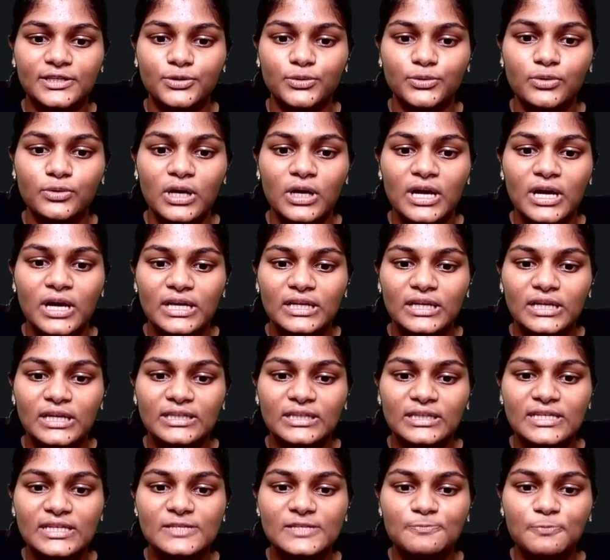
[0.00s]
to
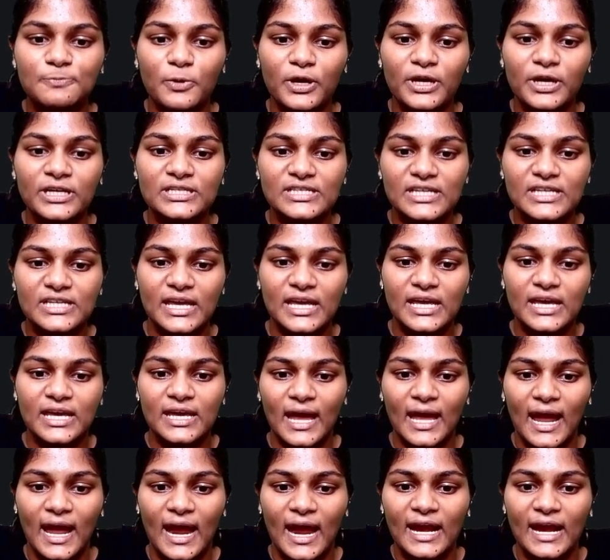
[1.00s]
these points A
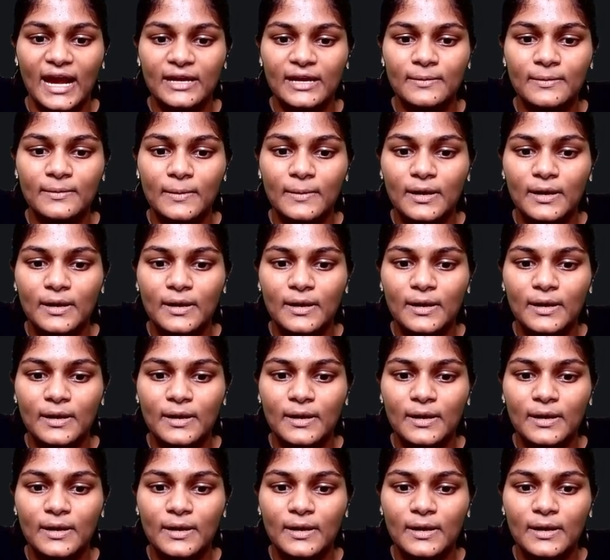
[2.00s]
and